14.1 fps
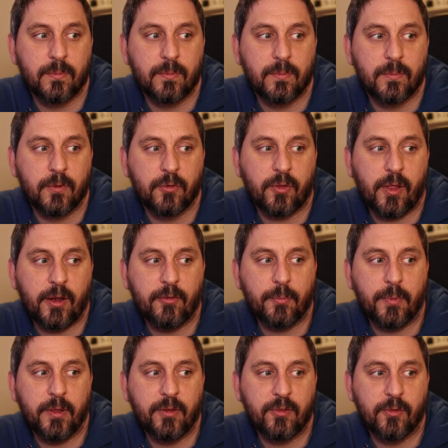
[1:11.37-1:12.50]
there's a lot of
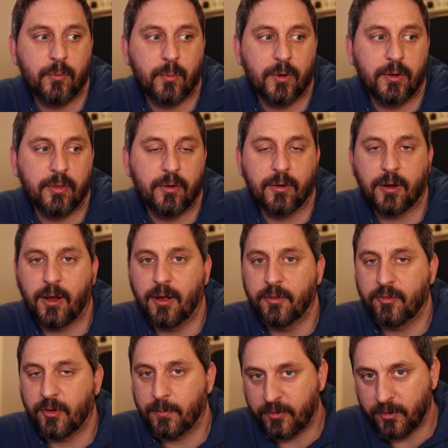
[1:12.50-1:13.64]
places where there are
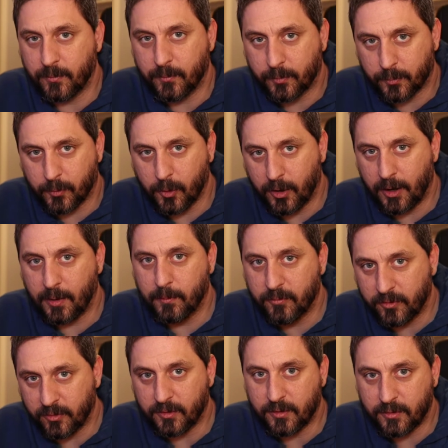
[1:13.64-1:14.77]
concepts and programs
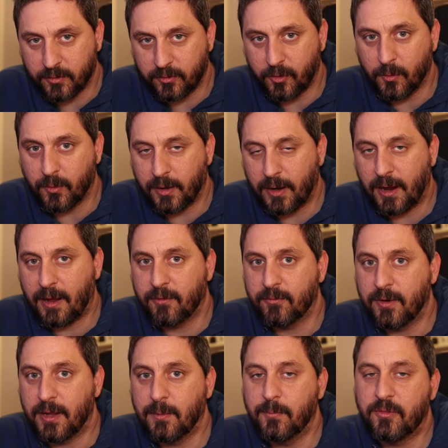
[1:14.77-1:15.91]
that don't have
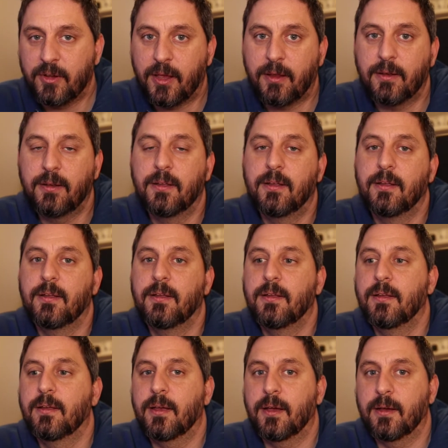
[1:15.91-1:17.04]
names yet.
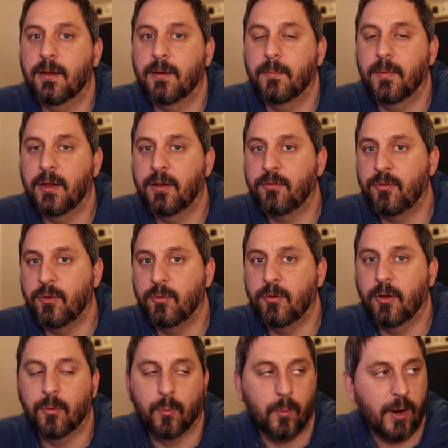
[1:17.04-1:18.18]
And if you
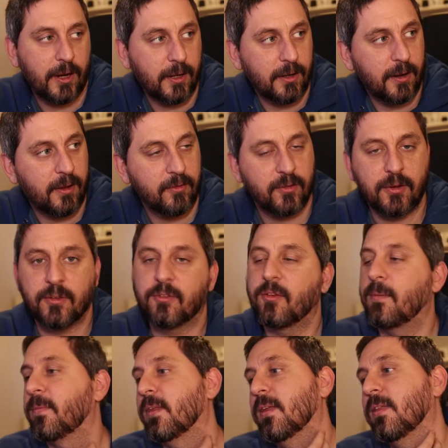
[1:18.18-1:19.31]
don't recognize that it's
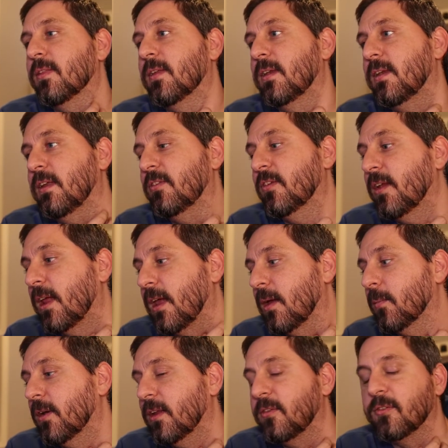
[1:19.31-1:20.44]
something that needs a name or
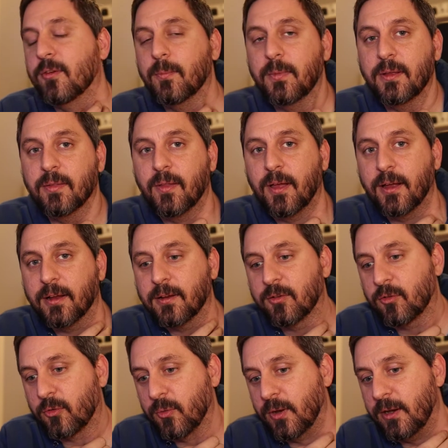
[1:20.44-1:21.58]
needs to be like
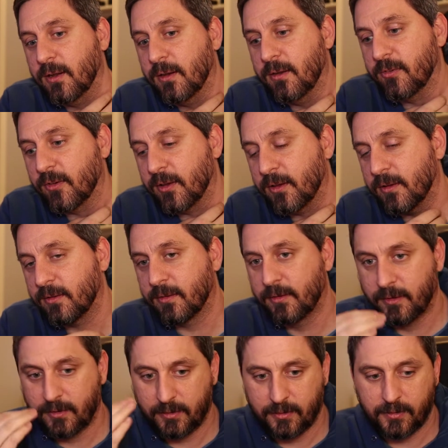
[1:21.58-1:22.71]
treated as
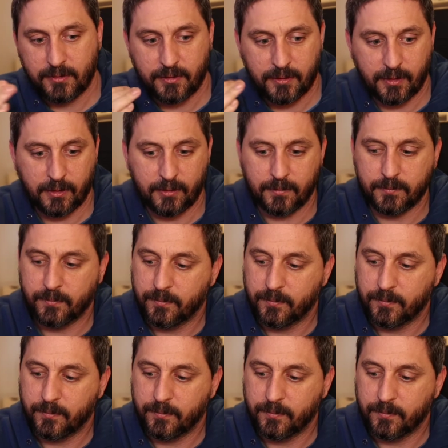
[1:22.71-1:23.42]
um,